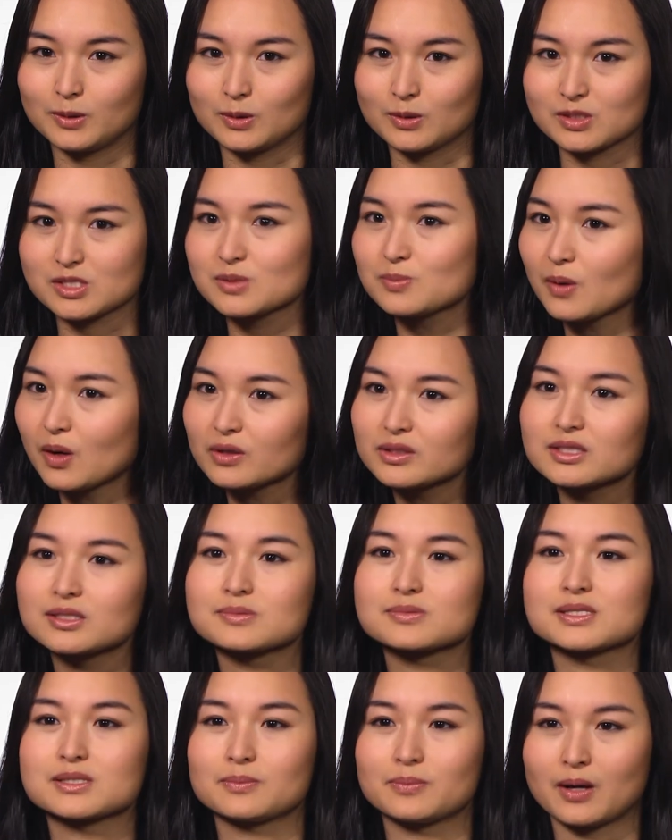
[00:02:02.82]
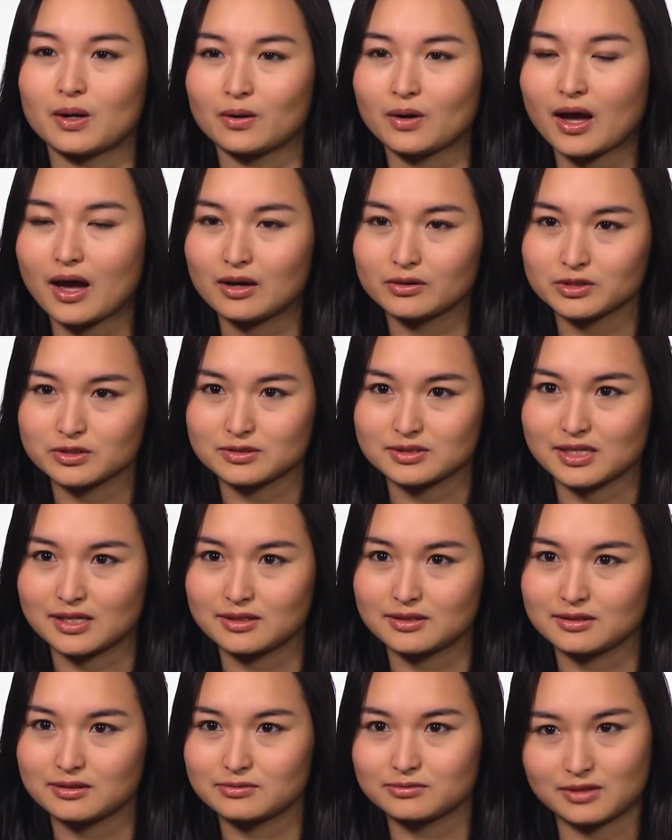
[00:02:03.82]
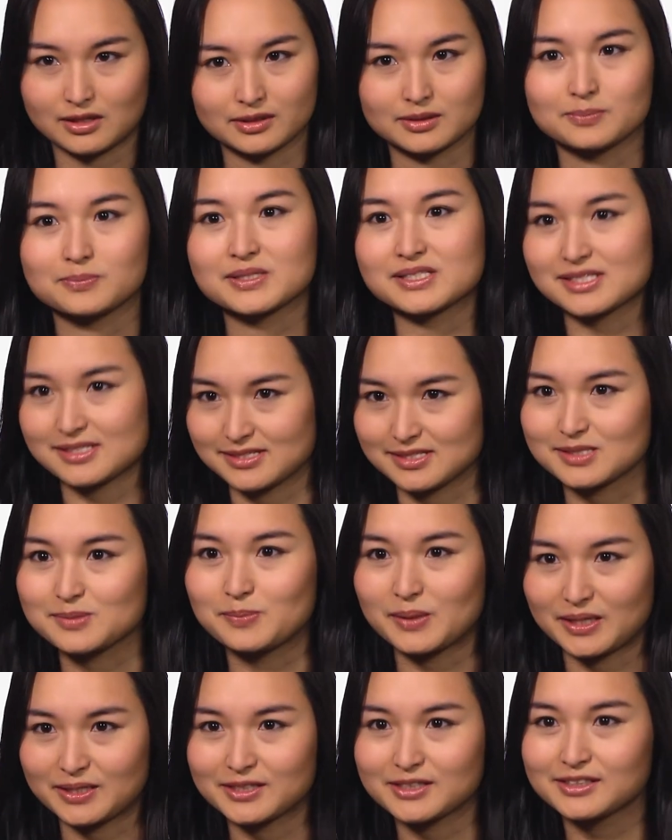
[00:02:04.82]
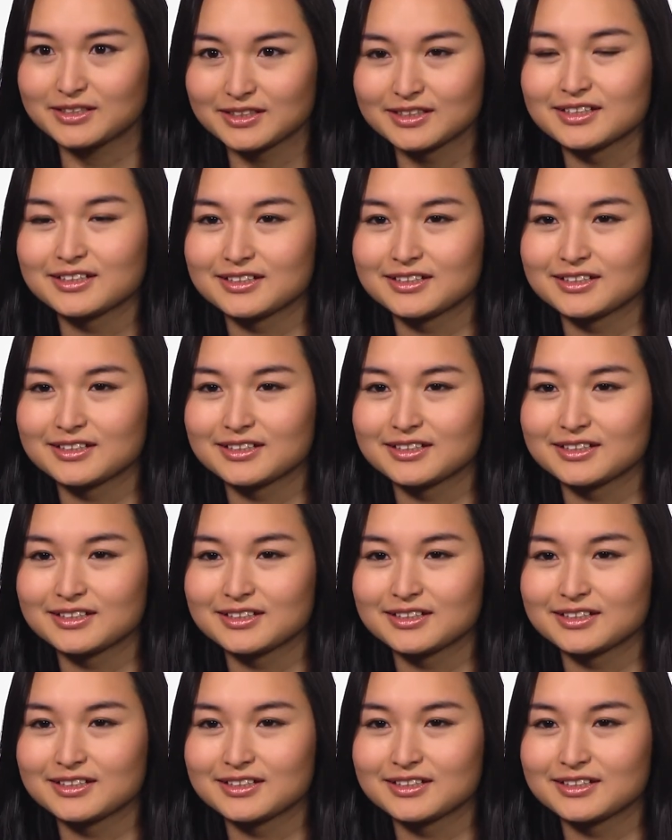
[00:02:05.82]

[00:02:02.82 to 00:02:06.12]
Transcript: you know, small tips about how to get run a business better.